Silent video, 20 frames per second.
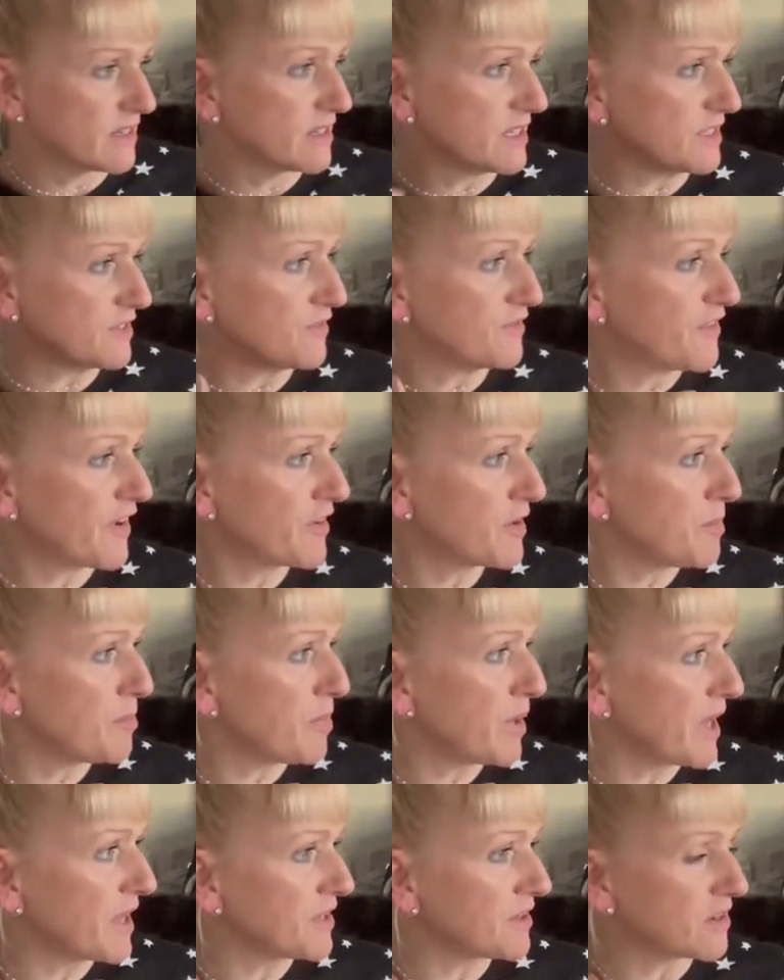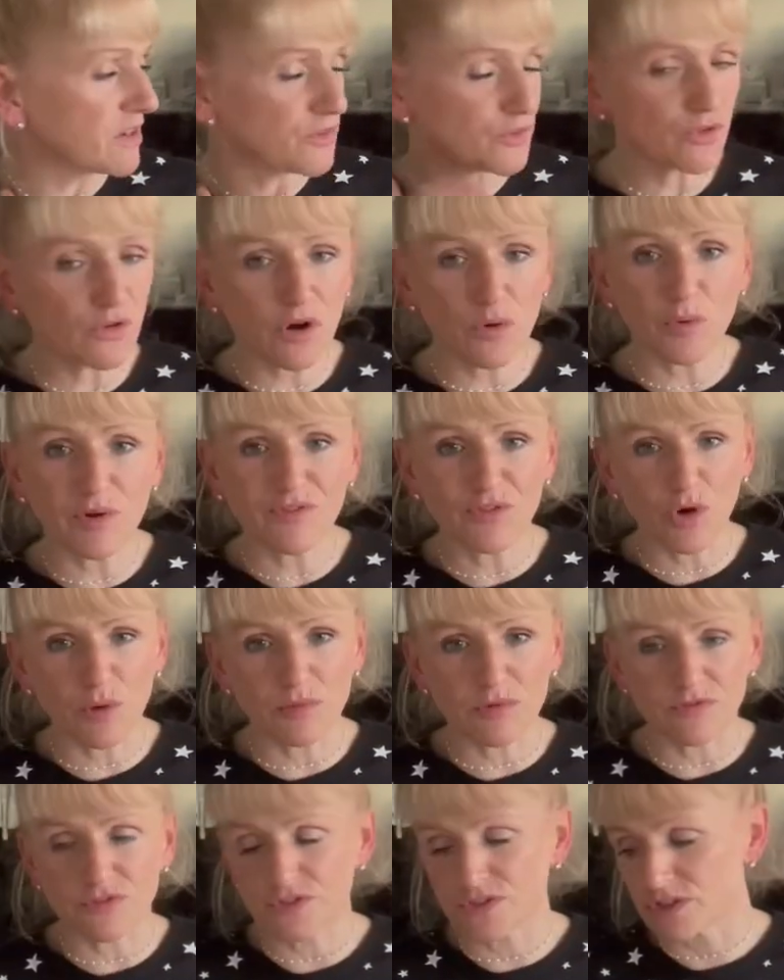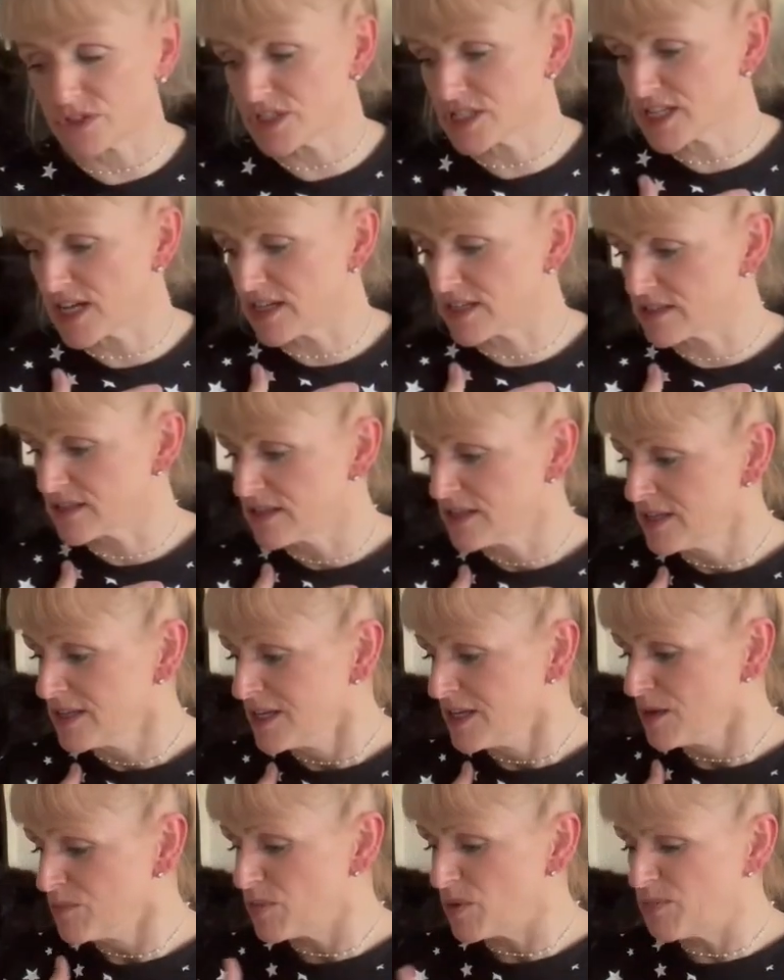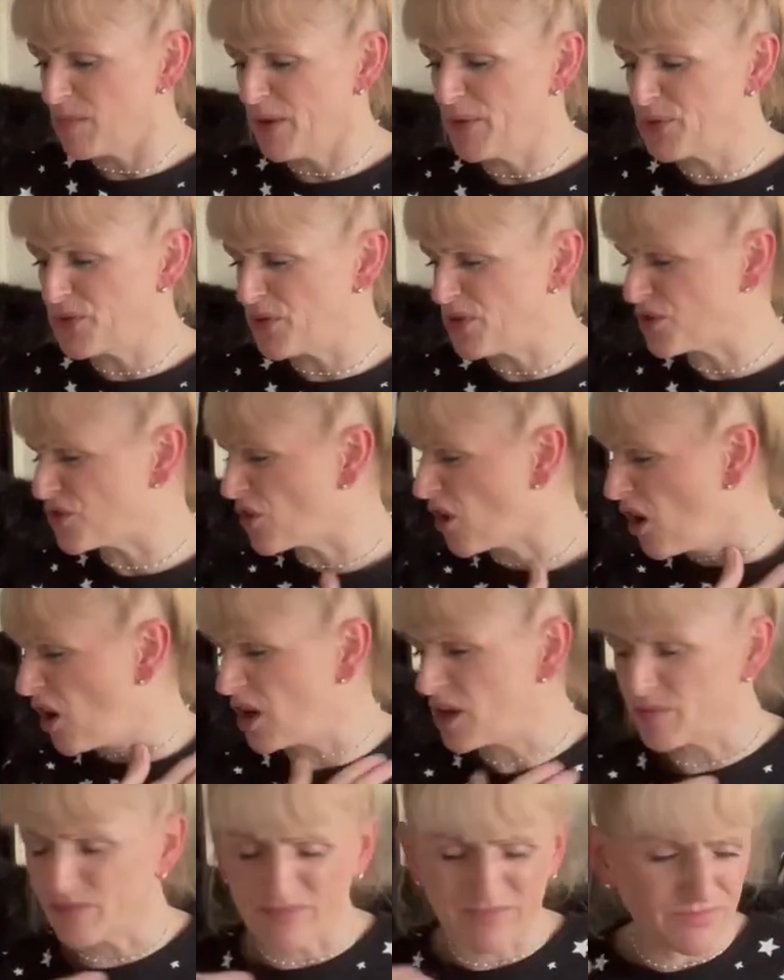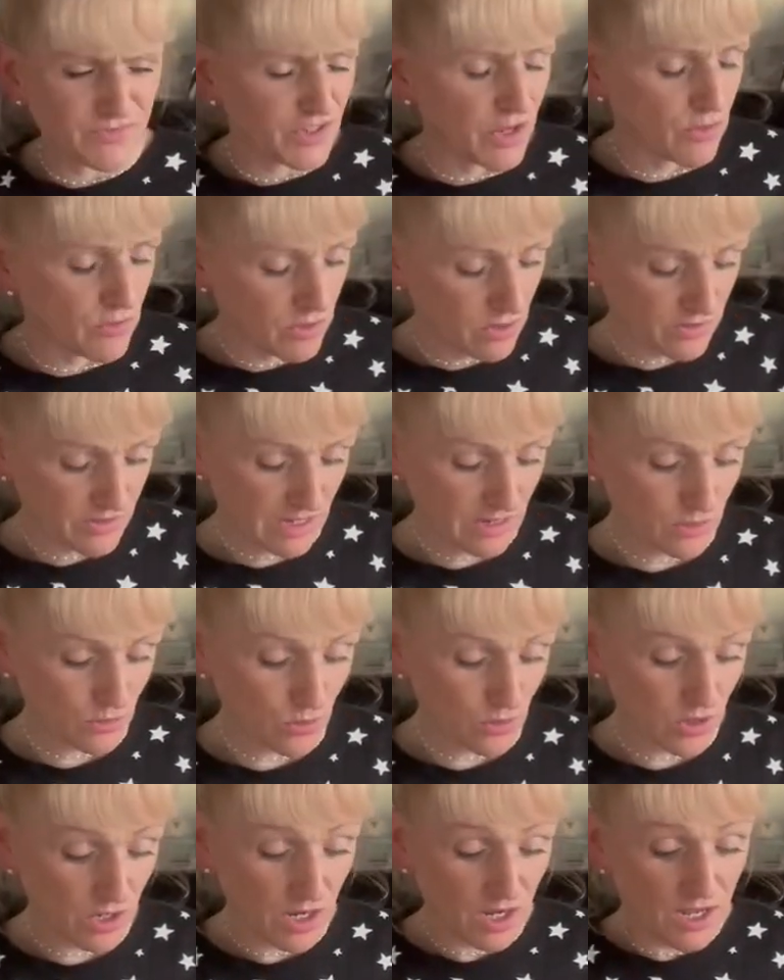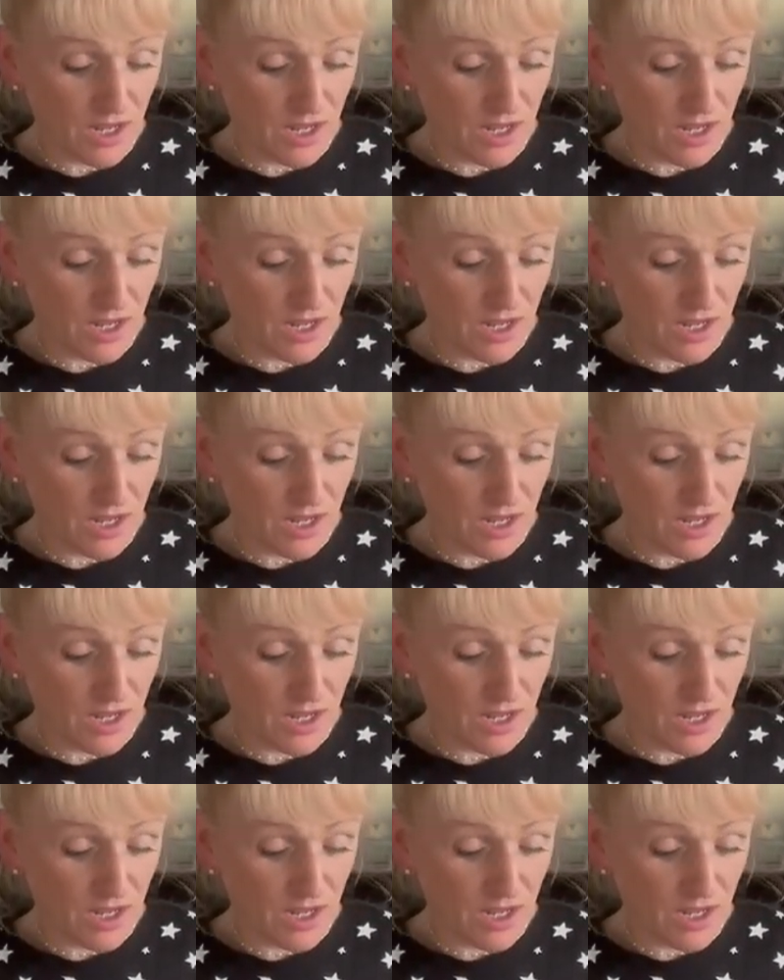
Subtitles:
It's very pale. It's all right when I've got a bit of suntan, but most of the time, don't like that look.